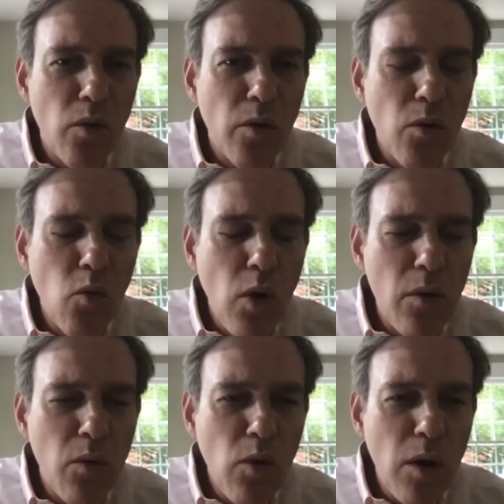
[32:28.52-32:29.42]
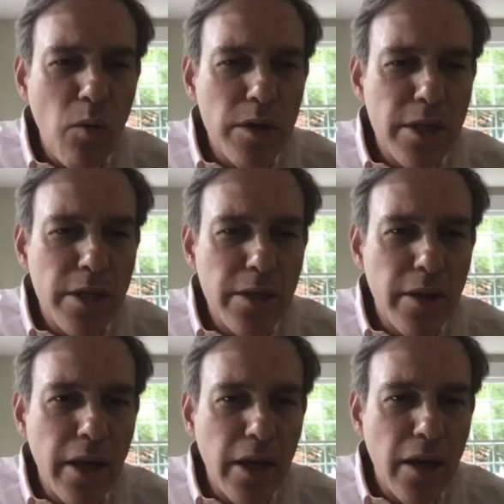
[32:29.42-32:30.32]
What was his
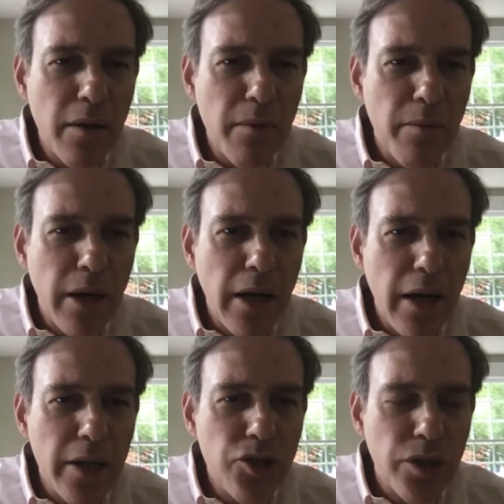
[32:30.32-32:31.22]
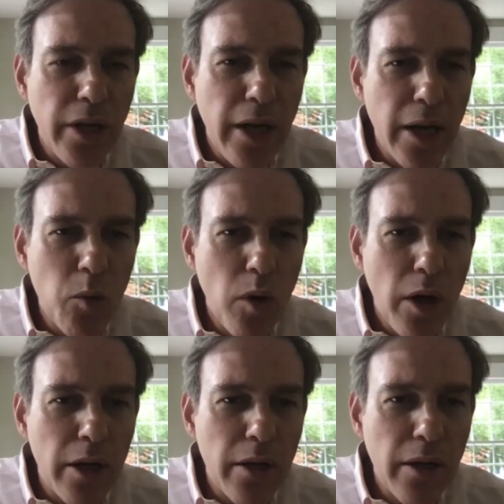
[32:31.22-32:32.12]
thinking behind July
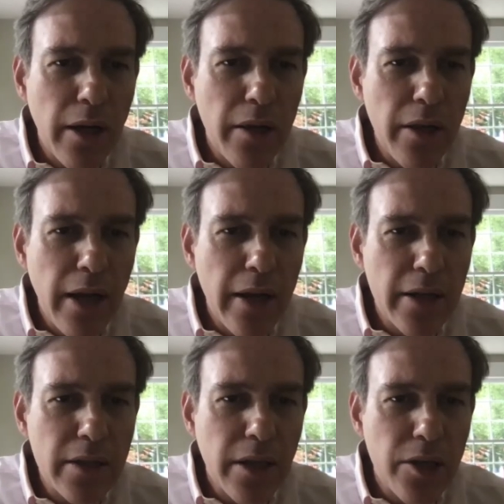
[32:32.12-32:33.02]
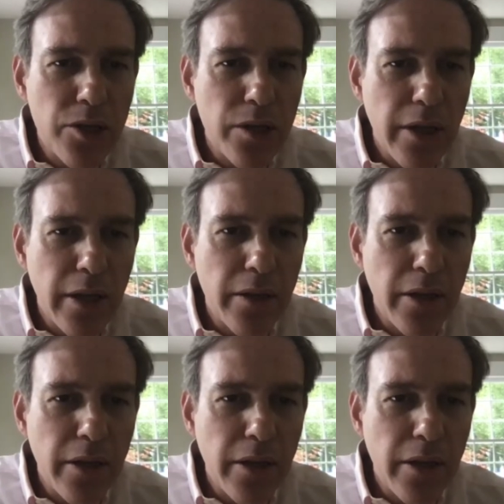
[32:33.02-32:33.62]
1 and the annexation deadline?